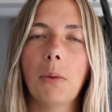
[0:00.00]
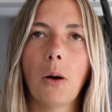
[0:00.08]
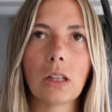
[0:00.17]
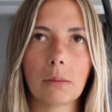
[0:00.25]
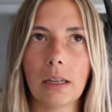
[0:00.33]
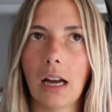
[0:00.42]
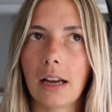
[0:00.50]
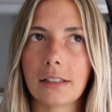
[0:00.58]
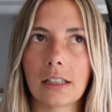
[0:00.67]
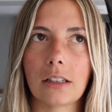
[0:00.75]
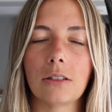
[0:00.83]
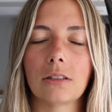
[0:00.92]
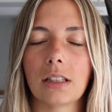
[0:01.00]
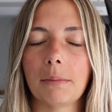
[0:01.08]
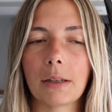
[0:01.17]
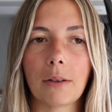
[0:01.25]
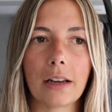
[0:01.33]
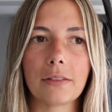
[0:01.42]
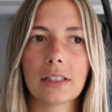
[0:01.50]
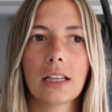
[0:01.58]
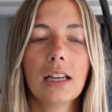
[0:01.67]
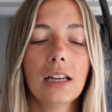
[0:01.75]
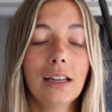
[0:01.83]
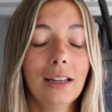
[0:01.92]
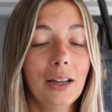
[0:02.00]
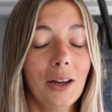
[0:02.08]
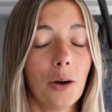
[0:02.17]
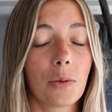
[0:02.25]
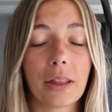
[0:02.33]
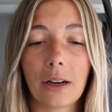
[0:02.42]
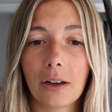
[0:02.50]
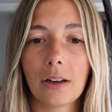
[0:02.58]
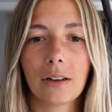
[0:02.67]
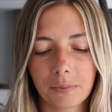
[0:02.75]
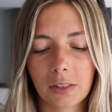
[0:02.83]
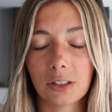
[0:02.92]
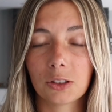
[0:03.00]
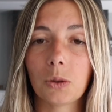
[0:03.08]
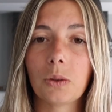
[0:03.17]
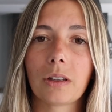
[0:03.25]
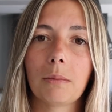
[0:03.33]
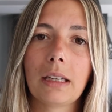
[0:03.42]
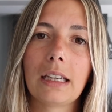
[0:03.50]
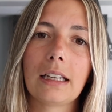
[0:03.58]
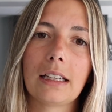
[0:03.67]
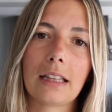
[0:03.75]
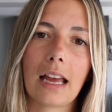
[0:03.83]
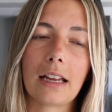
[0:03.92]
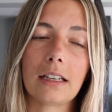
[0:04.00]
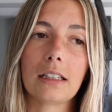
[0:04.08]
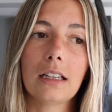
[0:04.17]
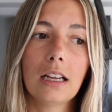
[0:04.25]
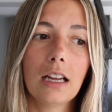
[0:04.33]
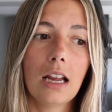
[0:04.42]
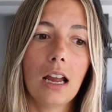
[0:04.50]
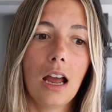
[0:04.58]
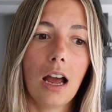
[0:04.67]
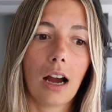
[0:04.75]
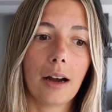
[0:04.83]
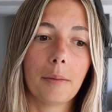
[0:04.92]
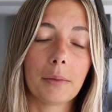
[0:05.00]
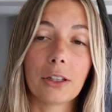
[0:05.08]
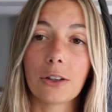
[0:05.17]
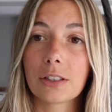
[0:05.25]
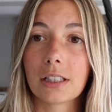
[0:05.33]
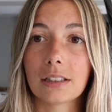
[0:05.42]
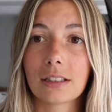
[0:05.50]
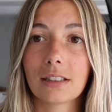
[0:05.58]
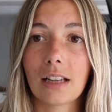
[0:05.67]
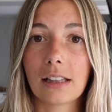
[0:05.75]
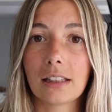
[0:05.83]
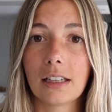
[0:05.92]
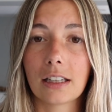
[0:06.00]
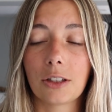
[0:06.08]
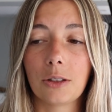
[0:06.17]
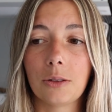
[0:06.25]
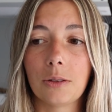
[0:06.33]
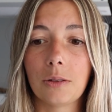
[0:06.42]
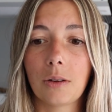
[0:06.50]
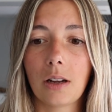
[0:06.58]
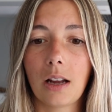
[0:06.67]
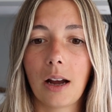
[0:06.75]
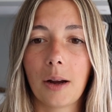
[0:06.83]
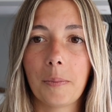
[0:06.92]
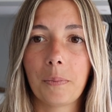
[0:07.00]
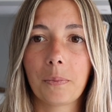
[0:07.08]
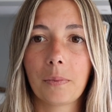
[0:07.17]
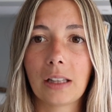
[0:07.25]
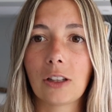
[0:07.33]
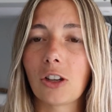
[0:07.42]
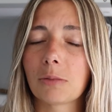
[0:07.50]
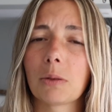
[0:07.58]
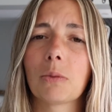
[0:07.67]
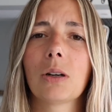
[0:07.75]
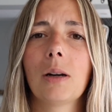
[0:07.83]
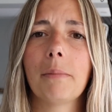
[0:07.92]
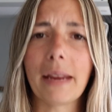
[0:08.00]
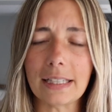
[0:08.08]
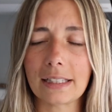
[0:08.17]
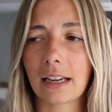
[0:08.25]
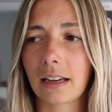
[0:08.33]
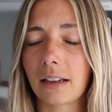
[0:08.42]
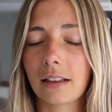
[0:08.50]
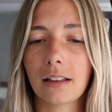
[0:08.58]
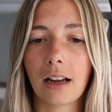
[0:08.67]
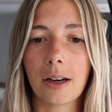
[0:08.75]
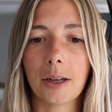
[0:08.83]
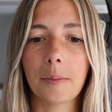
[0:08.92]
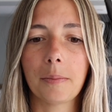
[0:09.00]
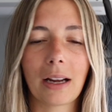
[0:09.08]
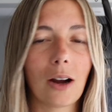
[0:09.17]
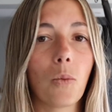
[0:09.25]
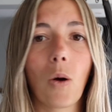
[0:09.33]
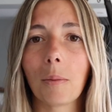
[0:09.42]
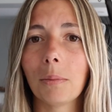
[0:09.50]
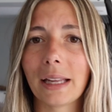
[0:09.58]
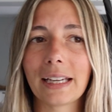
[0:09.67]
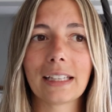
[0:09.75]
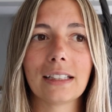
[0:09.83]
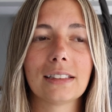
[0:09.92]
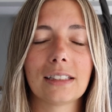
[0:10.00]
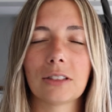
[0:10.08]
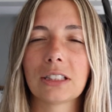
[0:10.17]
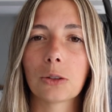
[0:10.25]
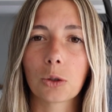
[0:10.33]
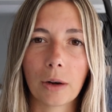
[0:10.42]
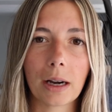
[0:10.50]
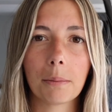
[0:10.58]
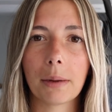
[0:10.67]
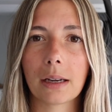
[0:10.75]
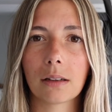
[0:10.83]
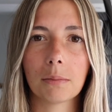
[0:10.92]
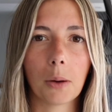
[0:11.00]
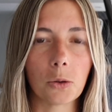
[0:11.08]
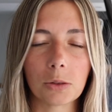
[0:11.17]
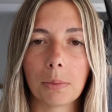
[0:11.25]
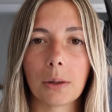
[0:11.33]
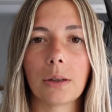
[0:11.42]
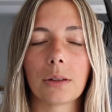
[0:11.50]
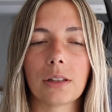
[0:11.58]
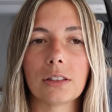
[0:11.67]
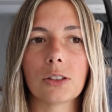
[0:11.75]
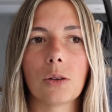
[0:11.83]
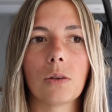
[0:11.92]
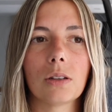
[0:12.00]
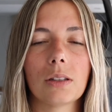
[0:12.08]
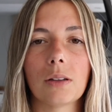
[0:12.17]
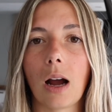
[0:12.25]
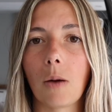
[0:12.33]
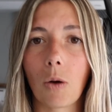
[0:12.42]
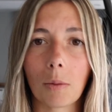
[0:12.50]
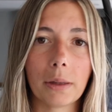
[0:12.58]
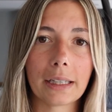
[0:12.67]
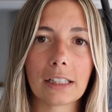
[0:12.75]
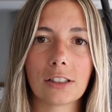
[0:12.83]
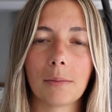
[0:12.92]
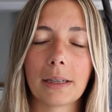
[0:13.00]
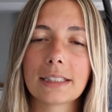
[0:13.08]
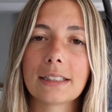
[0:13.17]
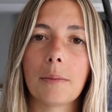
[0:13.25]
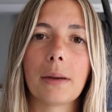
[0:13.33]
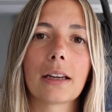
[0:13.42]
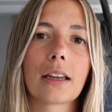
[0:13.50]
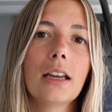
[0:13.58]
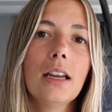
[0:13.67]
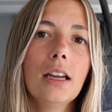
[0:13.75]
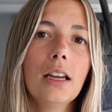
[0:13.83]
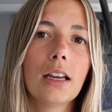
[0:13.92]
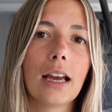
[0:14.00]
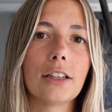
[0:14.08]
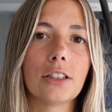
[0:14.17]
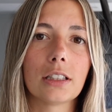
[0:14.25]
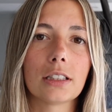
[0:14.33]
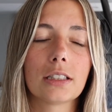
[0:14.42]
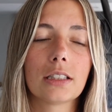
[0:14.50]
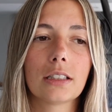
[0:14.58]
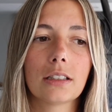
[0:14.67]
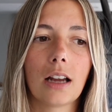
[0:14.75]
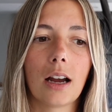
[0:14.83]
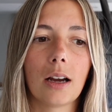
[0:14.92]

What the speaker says: bawling my eyes out, and the midwives were there consoling me, and then the nurses at the NICU at the hospital were amazing. I got warm blankets. I was still cramping post-birth, and so warm blankets on my stomach, and just